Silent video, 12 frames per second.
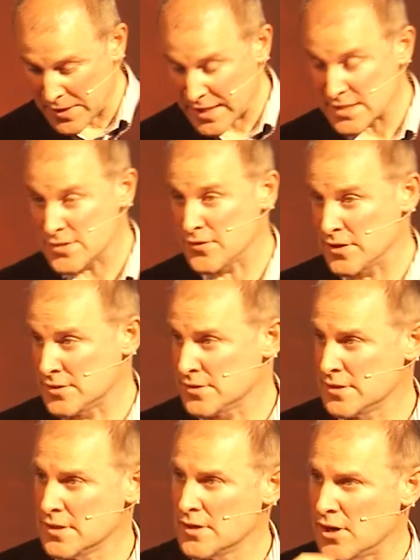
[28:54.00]
being interviewed
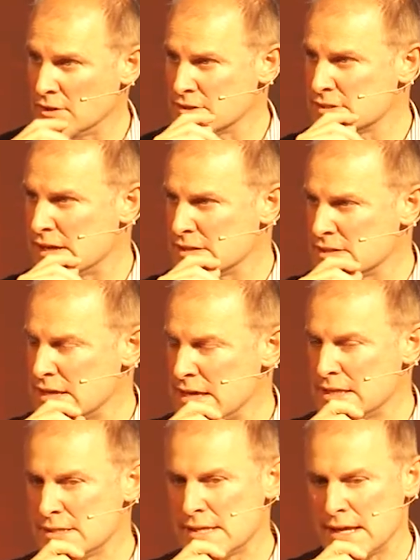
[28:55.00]
on the stage, and
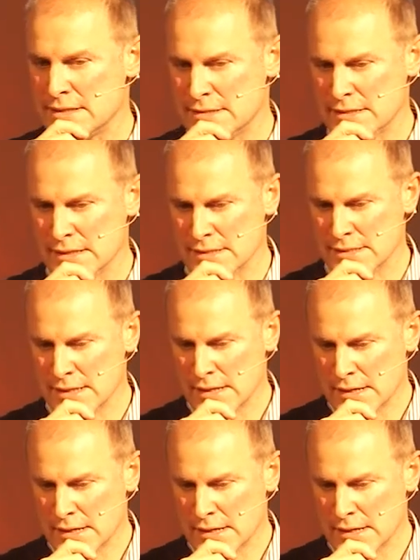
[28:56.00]
he said that